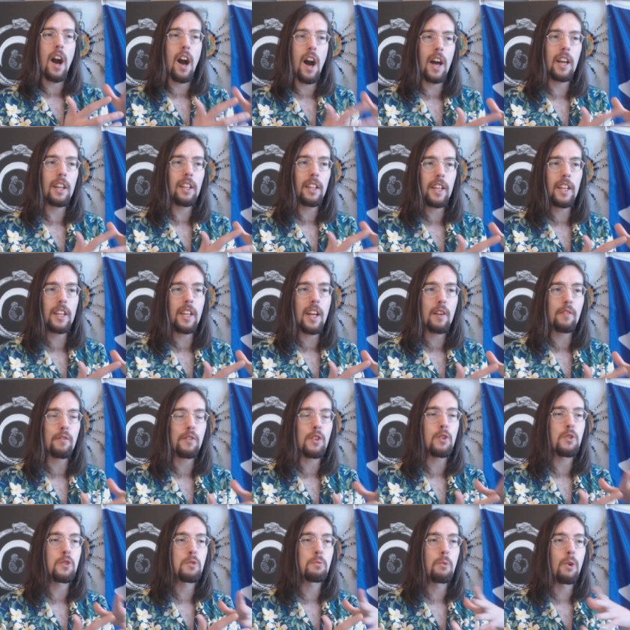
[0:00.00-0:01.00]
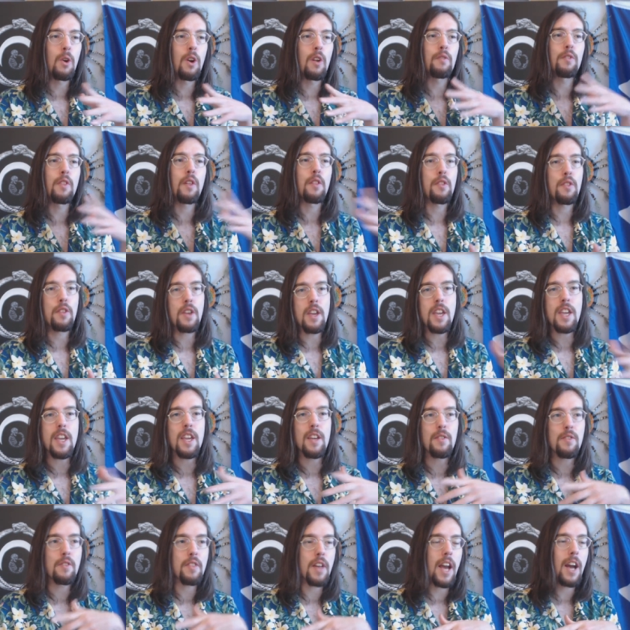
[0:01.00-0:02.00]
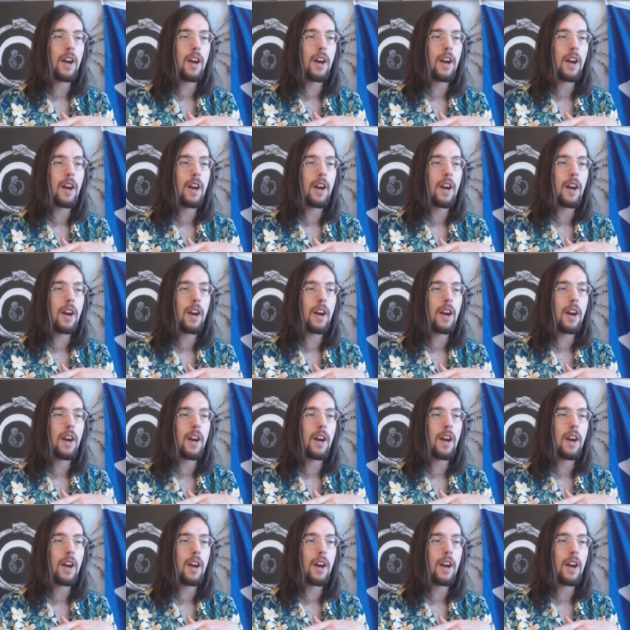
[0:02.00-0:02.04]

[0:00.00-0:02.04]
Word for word: oddly enough, use more of the thee and